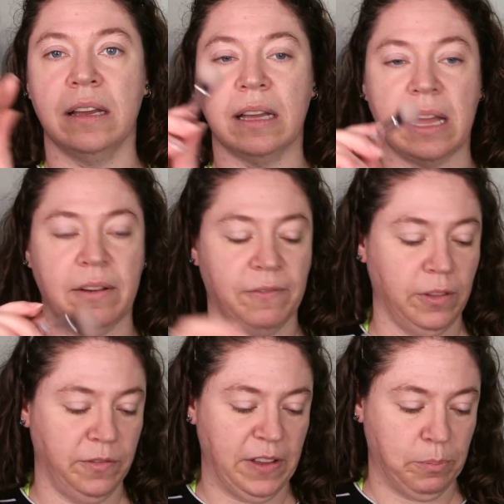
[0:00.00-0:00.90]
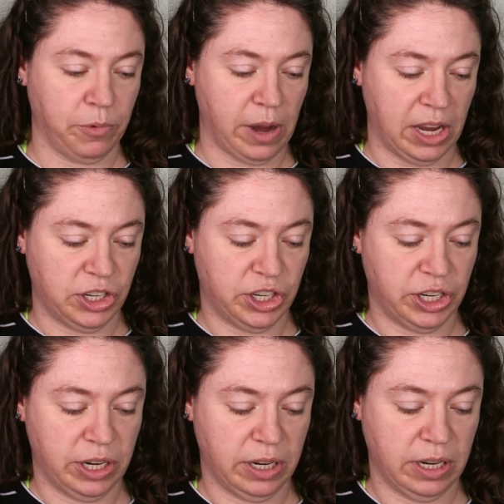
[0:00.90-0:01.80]
kind of floofy
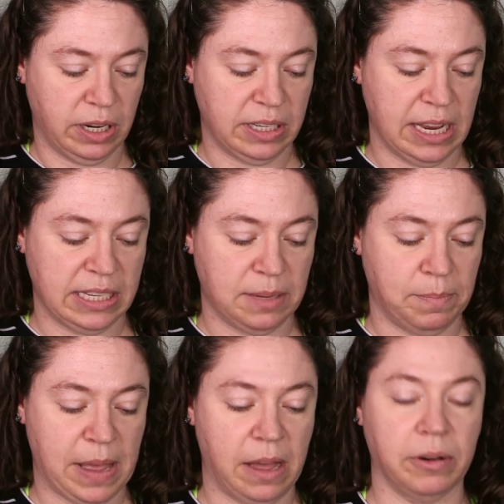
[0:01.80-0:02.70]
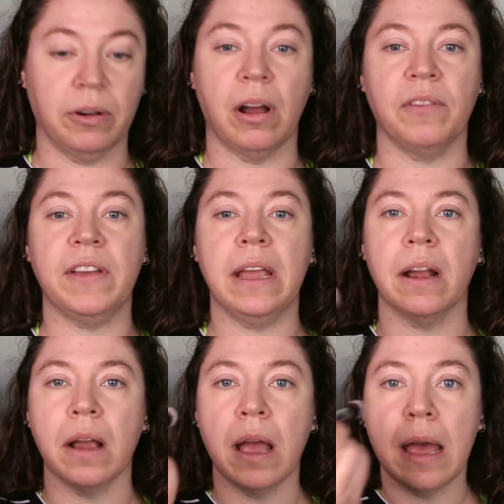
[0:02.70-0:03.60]
brush, take some powder off
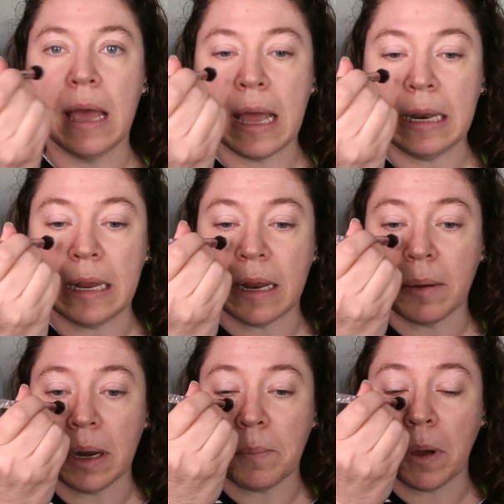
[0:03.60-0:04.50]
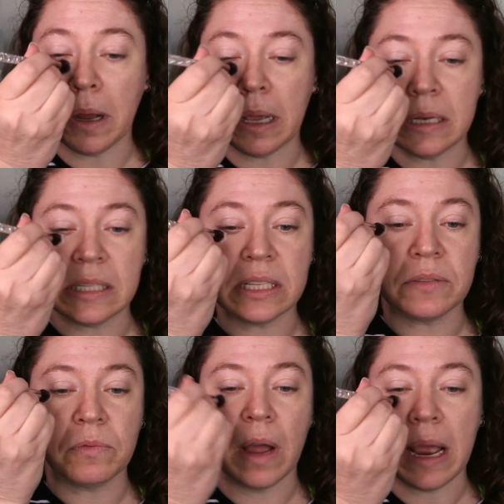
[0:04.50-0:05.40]
here, and then I'm gonna put it
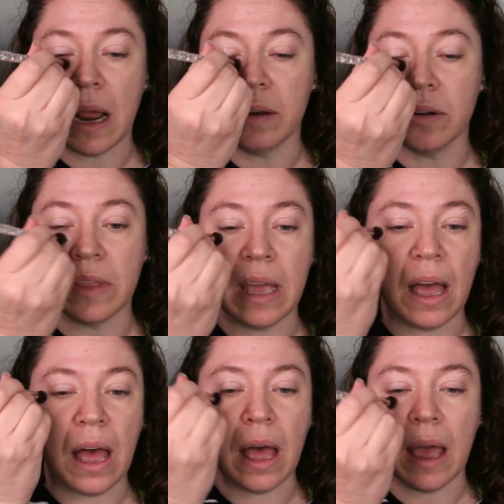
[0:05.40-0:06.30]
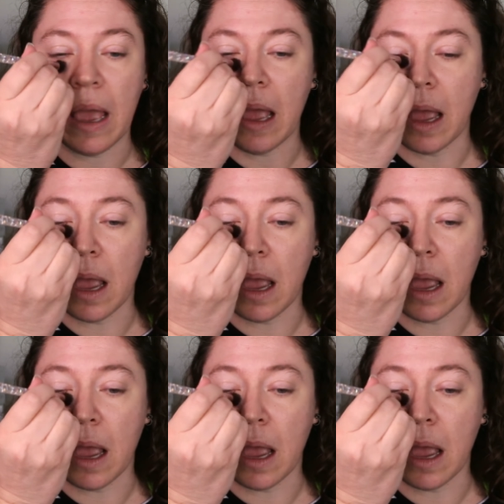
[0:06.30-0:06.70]
just right under the eye,